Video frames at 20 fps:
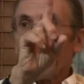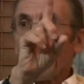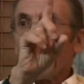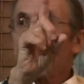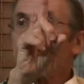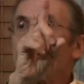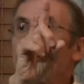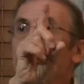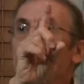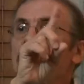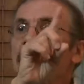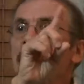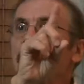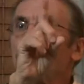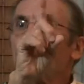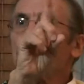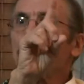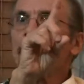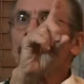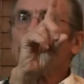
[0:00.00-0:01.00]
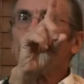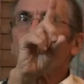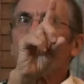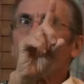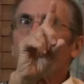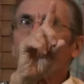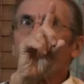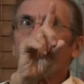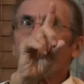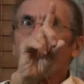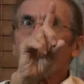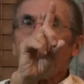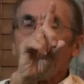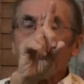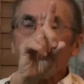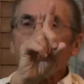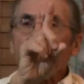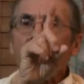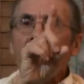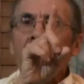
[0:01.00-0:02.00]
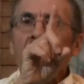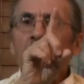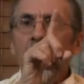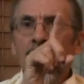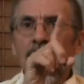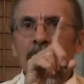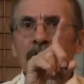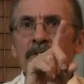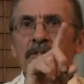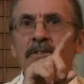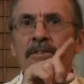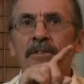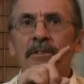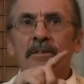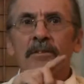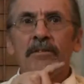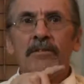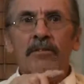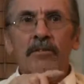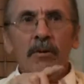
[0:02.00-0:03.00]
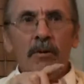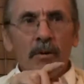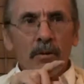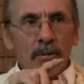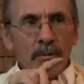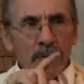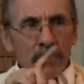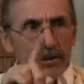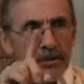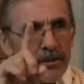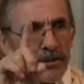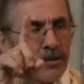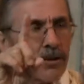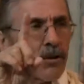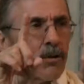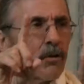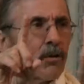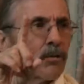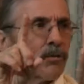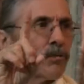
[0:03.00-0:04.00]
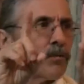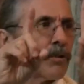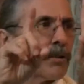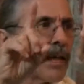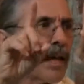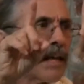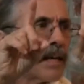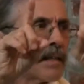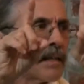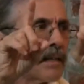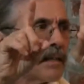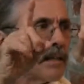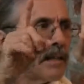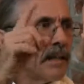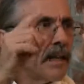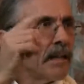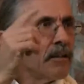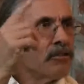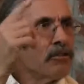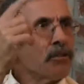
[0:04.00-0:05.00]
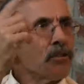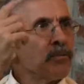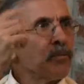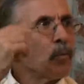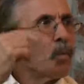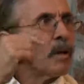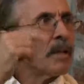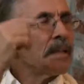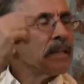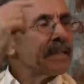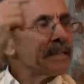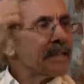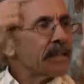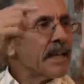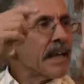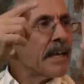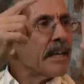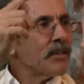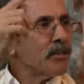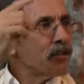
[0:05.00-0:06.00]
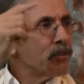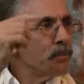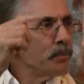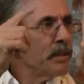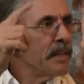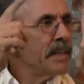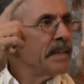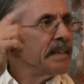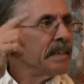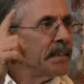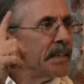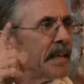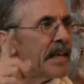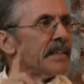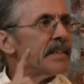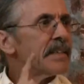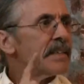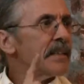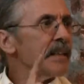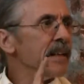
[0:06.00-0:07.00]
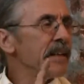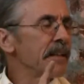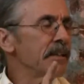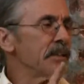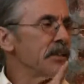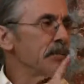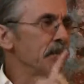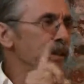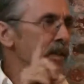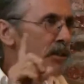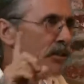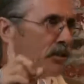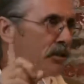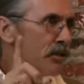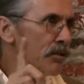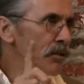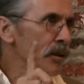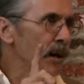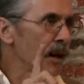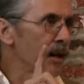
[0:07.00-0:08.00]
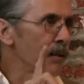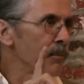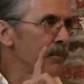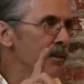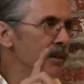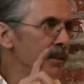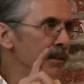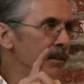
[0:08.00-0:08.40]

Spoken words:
And this allows for the soul, for that nature of what it's like to be in that state to be described.